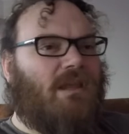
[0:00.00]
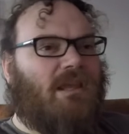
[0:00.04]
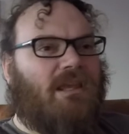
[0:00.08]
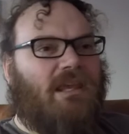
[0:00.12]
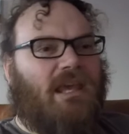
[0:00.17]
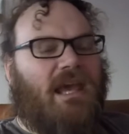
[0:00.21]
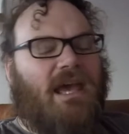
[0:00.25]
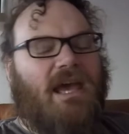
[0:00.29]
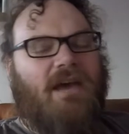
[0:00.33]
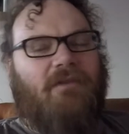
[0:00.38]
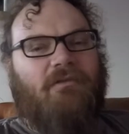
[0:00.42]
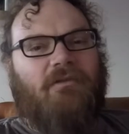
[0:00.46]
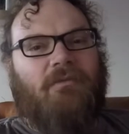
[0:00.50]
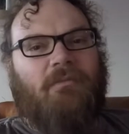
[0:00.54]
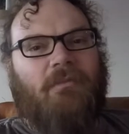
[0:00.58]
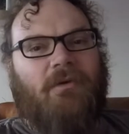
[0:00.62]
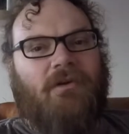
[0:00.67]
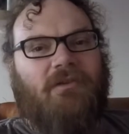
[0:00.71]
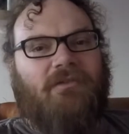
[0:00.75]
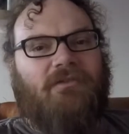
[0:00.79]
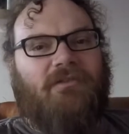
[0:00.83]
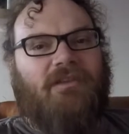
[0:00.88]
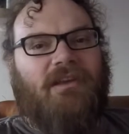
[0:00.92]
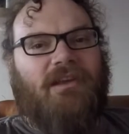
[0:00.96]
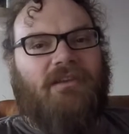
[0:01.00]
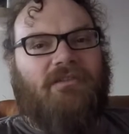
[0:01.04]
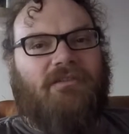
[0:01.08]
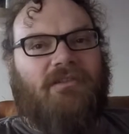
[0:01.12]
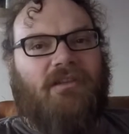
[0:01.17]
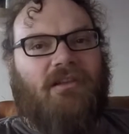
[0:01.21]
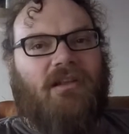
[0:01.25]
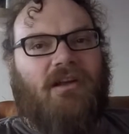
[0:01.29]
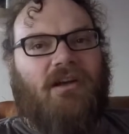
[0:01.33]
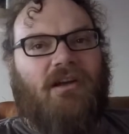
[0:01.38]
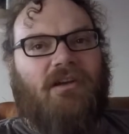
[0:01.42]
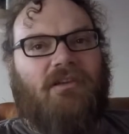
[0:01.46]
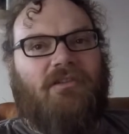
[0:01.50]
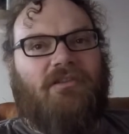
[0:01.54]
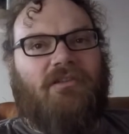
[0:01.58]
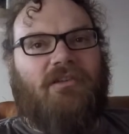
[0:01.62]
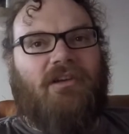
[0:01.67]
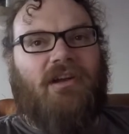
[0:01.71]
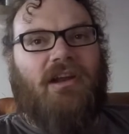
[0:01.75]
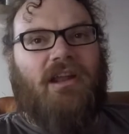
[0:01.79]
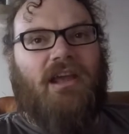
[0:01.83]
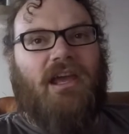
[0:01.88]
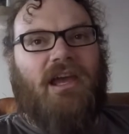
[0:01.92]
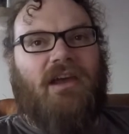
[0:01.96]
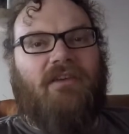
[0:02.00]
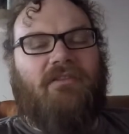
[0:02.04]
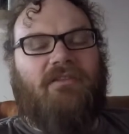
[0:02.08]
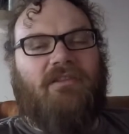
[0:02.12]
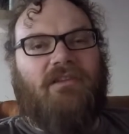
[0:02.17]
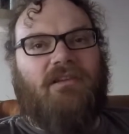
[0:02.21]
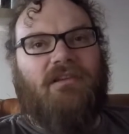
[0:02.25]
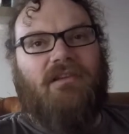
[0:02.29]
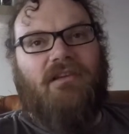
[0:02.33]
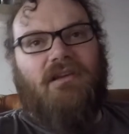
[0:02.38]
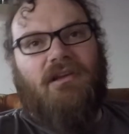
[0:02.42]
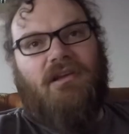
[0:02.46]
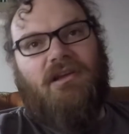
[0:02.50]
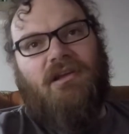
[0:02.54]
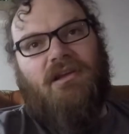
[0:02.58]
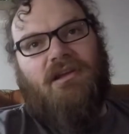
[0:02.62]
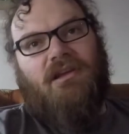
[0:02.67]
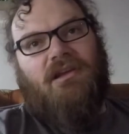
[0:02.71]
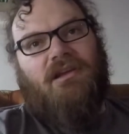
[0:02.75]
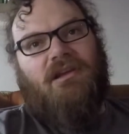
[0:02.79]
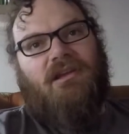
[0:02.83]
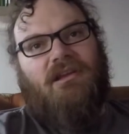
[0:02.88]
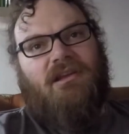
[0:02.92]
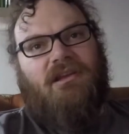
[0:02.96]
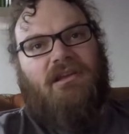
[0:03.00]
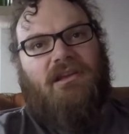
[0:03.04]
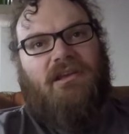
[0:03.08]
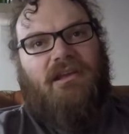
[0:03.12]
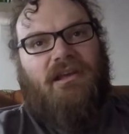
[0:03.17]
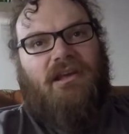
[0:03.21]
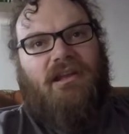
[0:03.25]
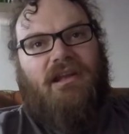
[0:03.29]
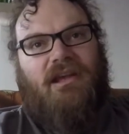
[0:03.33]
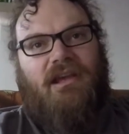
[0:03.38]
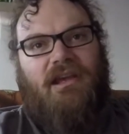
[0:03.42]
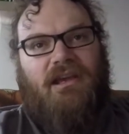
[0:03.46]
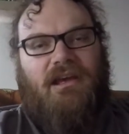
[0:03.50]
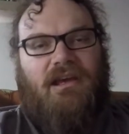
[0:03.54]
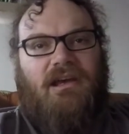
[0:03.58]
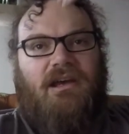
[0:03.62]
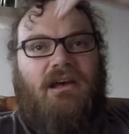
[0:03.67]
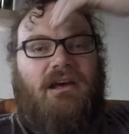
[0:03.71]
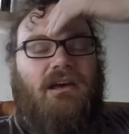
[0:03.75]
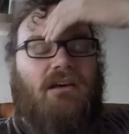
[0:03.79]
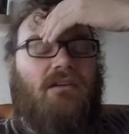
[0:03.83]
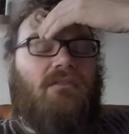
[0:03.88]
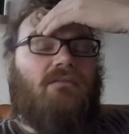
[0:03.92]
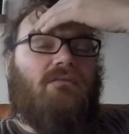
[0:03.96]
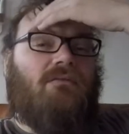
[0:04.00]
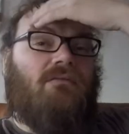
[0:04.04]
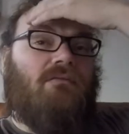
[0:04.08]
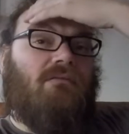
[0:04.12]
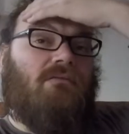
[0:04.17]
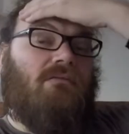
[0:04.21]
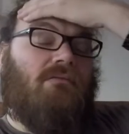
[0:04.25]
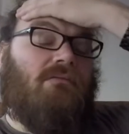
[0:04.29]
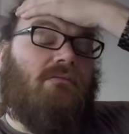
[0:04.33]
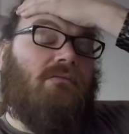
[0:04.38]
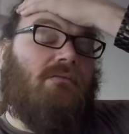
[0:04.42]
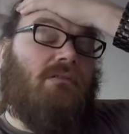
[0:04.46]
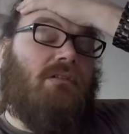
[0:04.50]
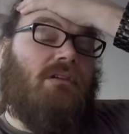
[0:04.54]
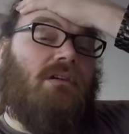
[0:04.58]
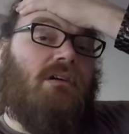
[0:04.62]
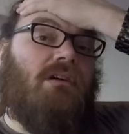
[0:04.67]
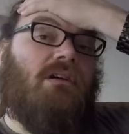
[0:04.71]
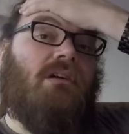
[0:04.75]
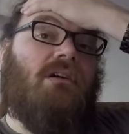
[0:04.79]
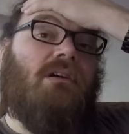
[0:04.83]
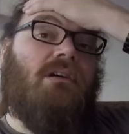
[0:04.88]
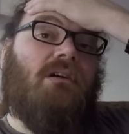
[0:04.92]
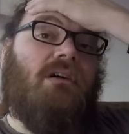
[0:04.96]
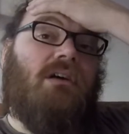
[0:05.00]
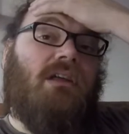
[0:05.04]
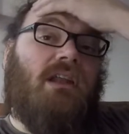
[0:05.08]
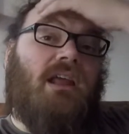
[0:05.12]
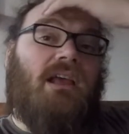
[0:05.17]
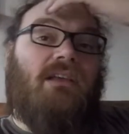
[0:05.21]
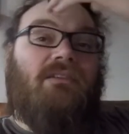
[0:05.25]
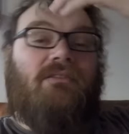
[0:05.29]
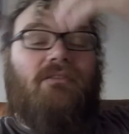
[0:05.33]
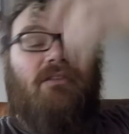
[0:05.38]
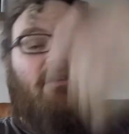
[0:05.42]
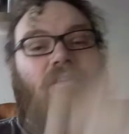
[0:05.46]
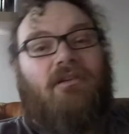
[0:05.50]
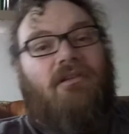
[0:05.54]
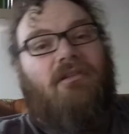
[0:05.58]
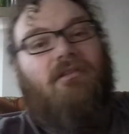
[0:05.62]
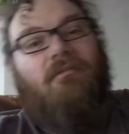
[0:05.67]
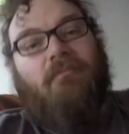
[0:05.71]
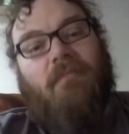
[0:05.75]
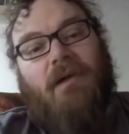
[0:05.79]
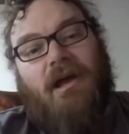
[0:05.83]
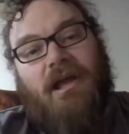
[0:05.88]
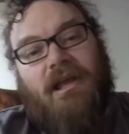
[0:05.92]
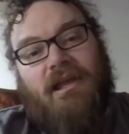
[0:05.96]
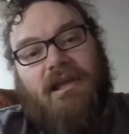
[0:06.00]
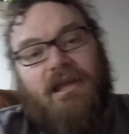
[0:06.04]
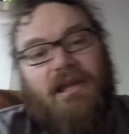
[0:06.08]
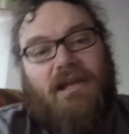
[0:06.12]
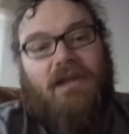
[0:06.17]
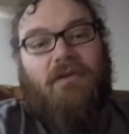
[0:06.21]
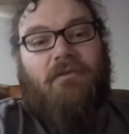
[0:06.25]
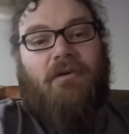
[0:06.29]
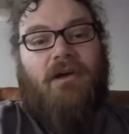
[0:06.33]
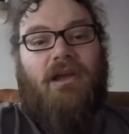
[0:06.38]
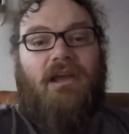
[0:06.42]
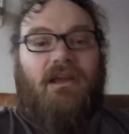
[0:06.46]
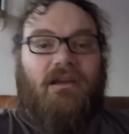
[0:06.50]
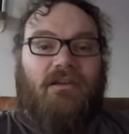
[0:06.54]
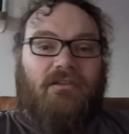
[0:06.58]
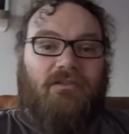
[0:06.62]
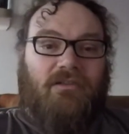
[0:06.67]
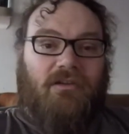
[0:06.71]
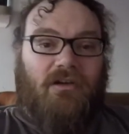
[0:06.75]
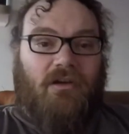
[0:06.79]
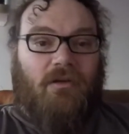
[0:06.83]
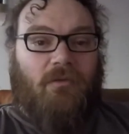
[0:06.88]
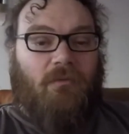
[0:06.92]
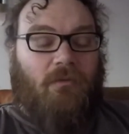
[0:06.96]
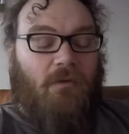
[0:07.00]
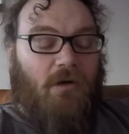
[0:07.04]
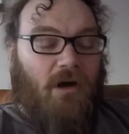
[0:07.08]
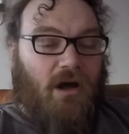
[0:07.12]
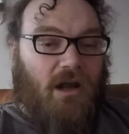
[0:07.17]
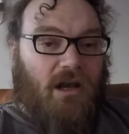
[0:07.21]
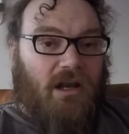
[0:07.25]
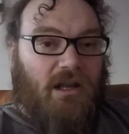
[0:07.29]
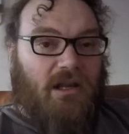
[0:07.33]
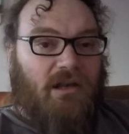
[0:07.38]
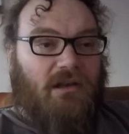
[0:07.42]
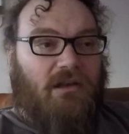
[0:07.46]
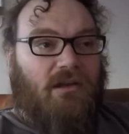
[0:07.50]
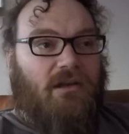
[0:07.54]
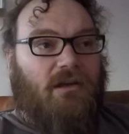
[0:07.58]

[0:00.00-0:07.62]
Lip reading: yeah, with most DSLRs, you're going to have to get an external mic anyway because you're going to want it.